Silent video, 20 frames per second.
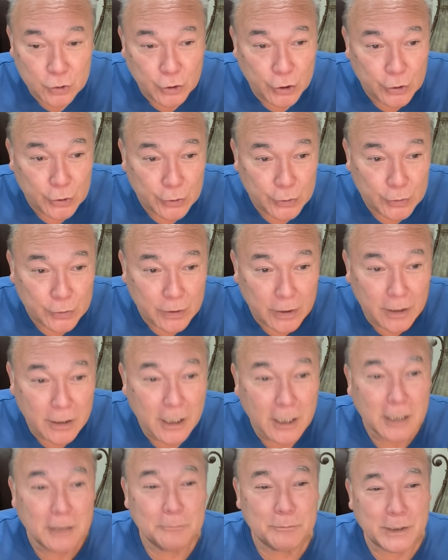you do
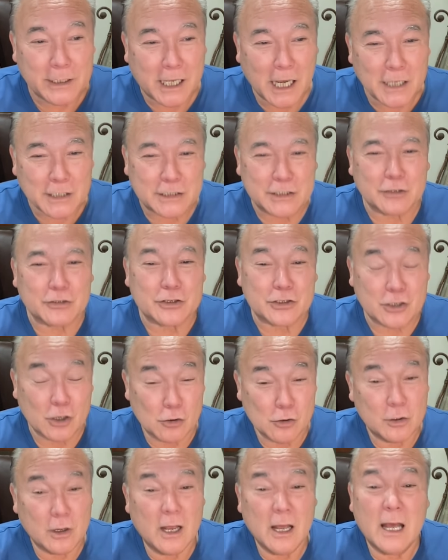because they're
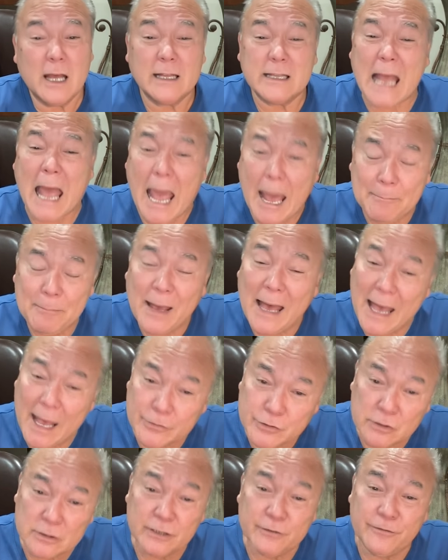so
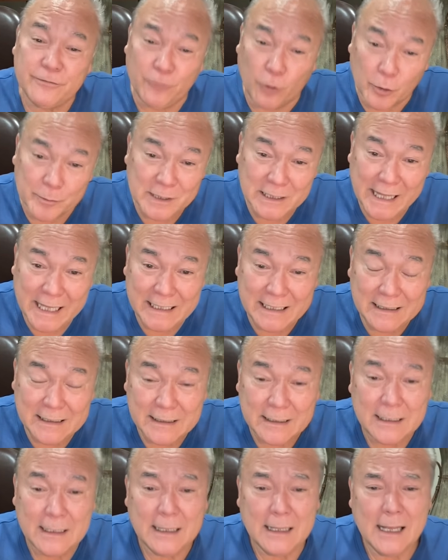haphazardly
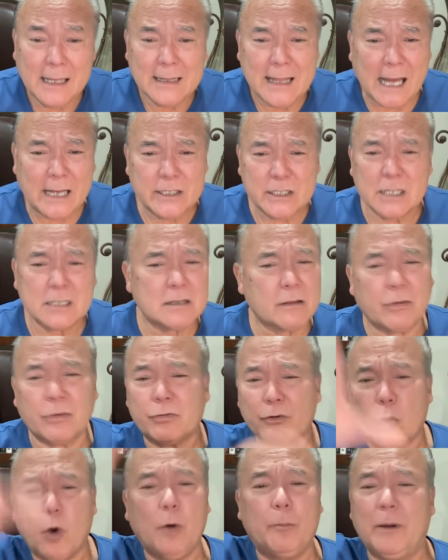formulated that it's just
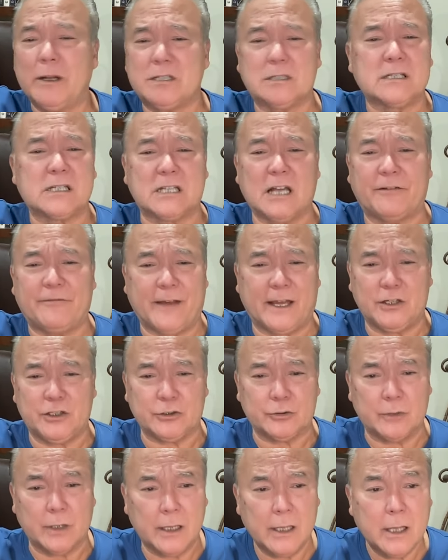throw a bunch of stuff
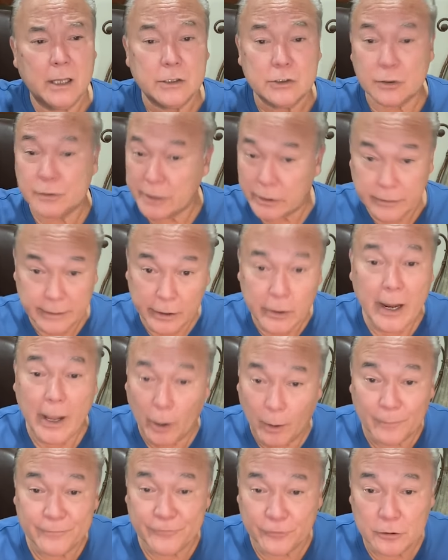at you. So they're
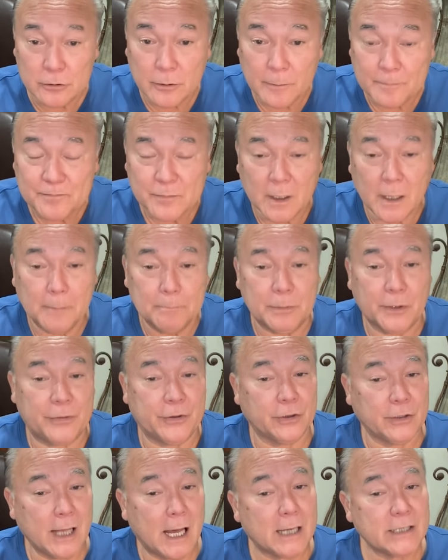helpful, but
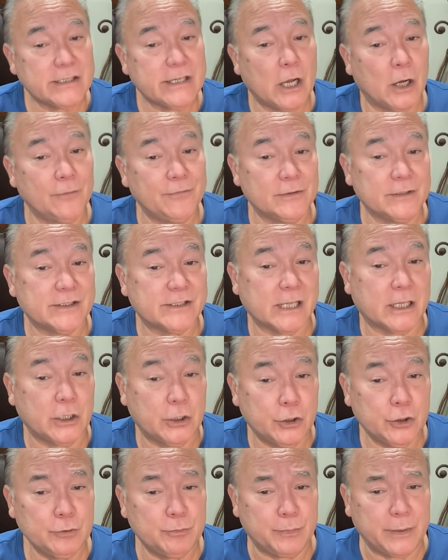they're not as helpful as they
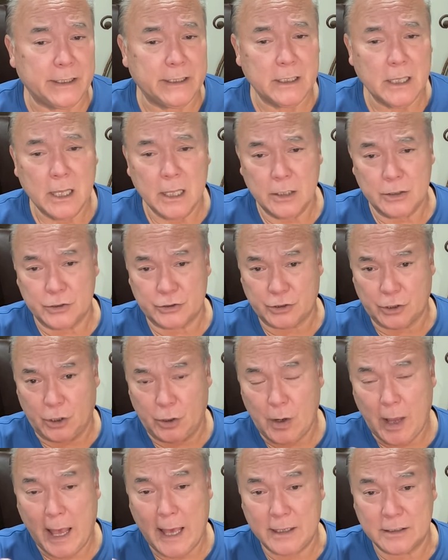could be.
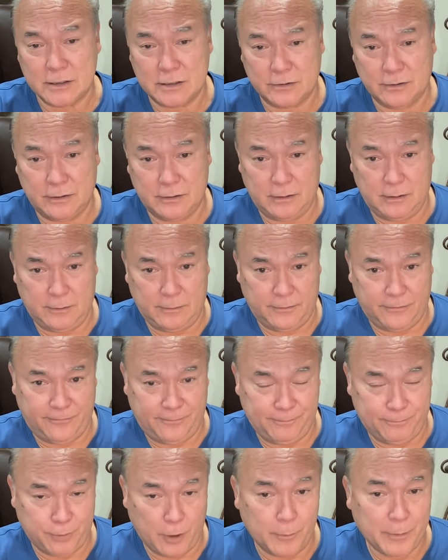So as the
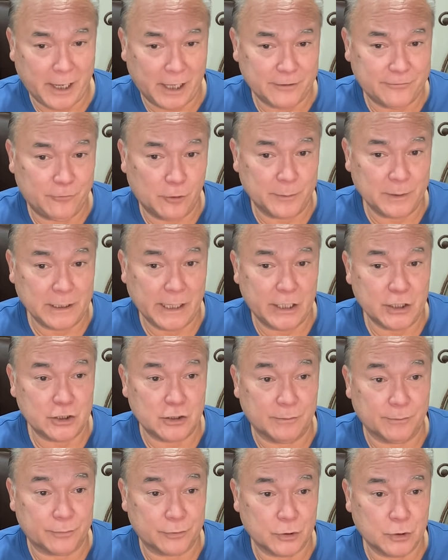probiotic
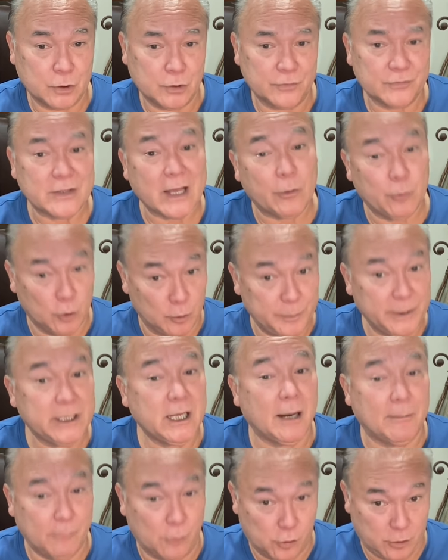formulation improves, they will
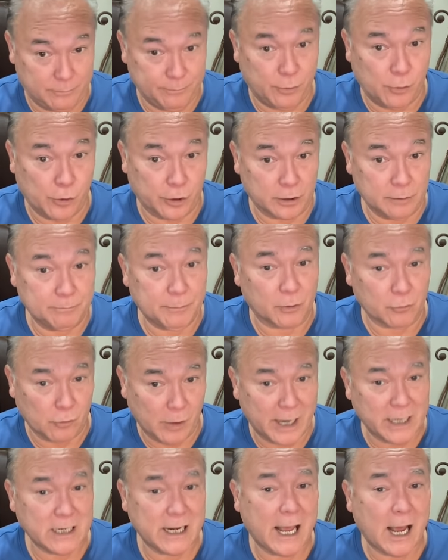become more important. But
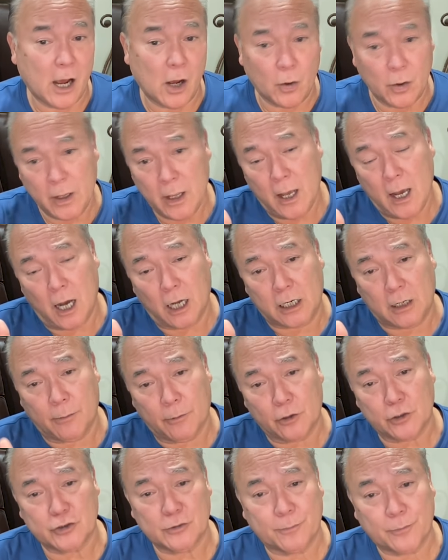right now, a
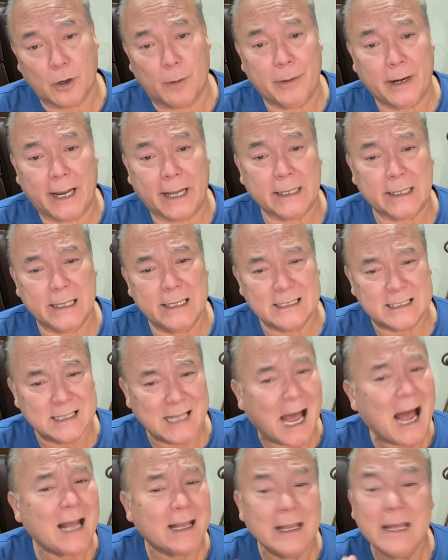commercial probiotic
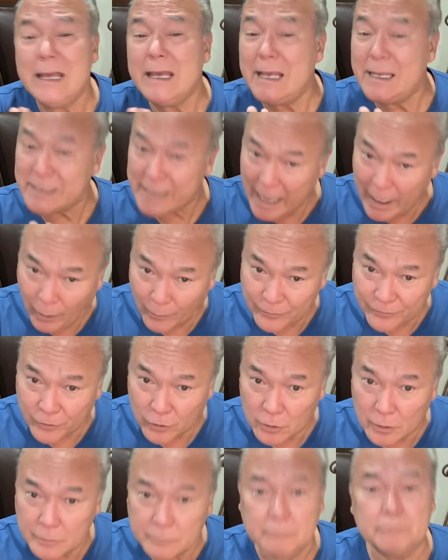is
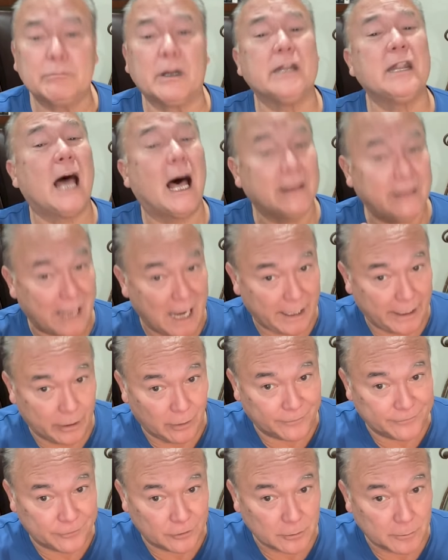helpful, but not that
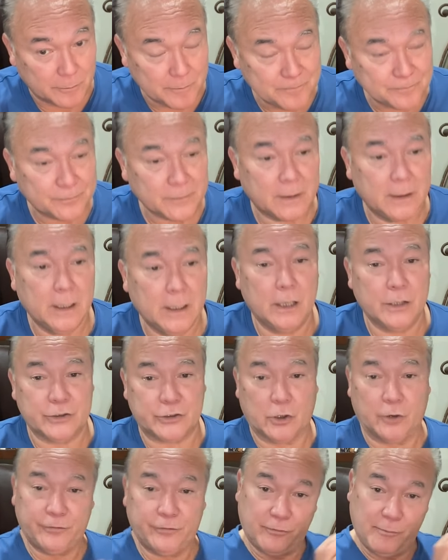helpful.
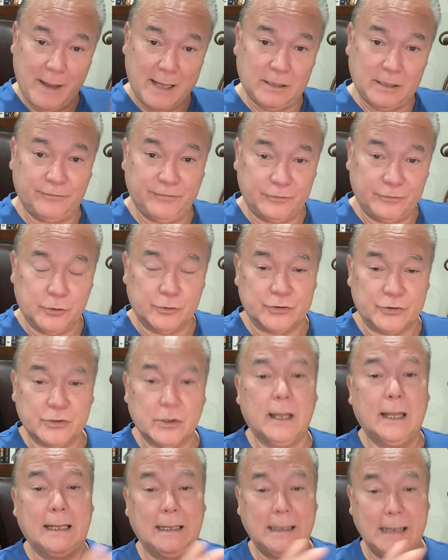So fermented foods.
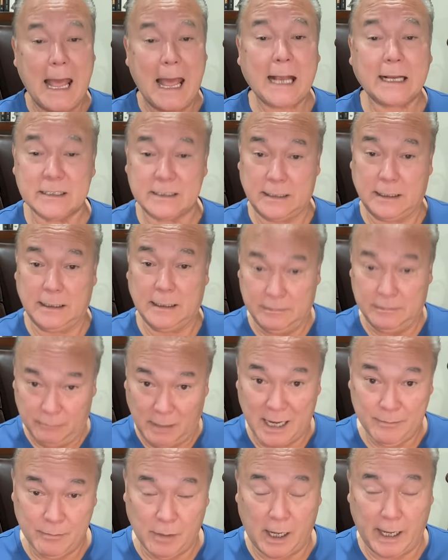Next, in
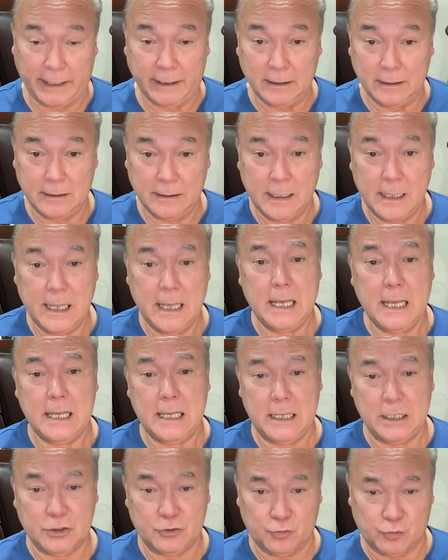my mind,
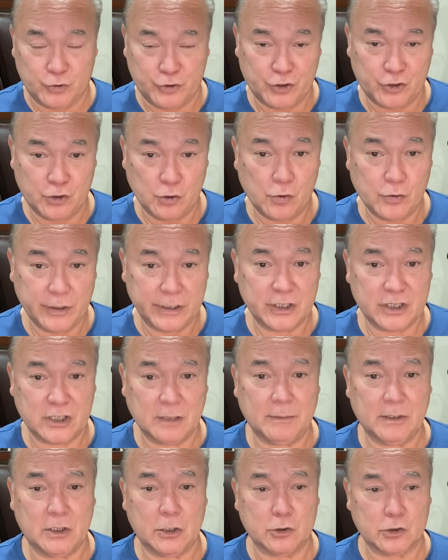is restoring
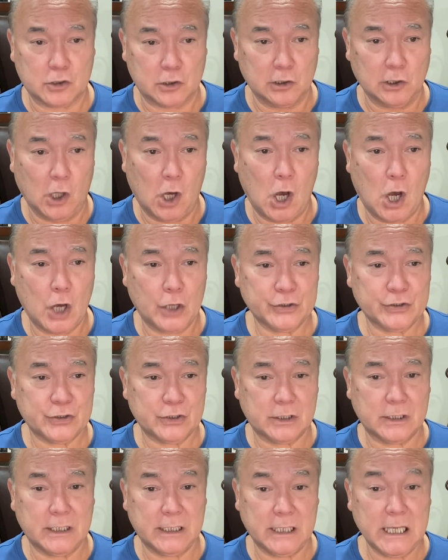some of those
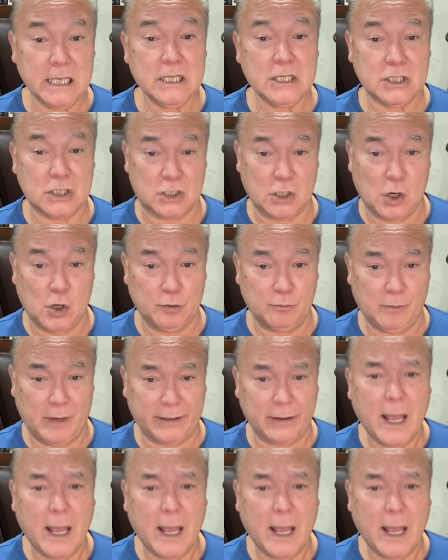lost keystone